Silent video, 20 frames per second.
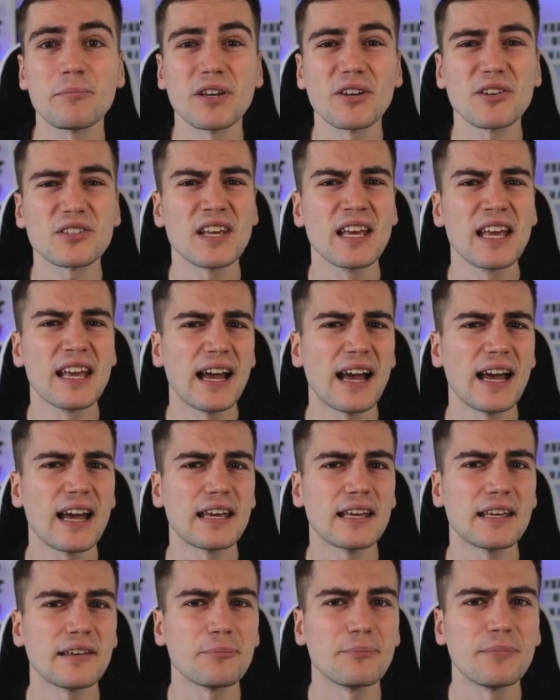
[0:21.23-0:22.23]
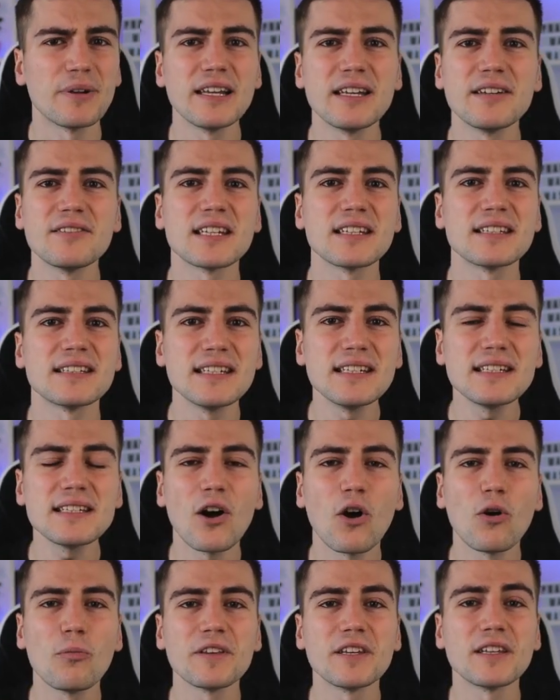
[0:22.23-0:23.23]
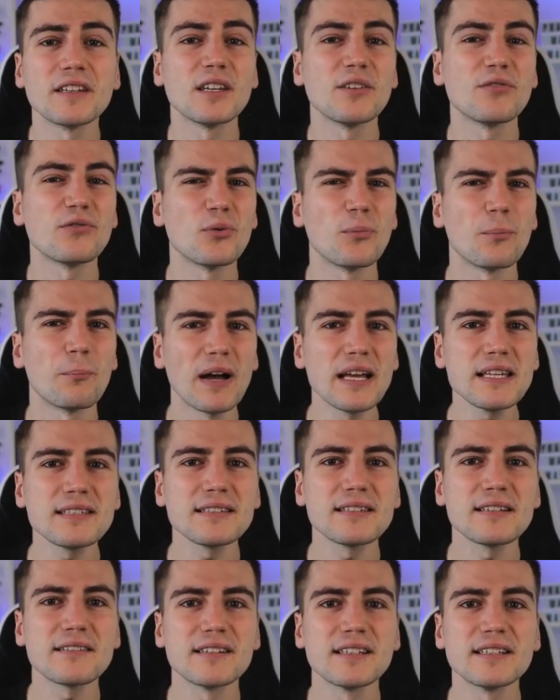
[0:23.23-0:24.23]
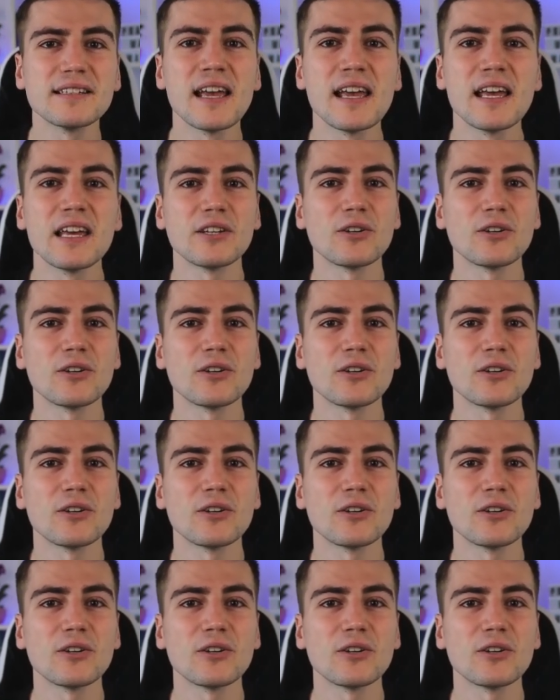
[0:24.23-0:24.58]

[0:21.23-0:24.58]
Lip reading: because I believe that this opening, if you master it,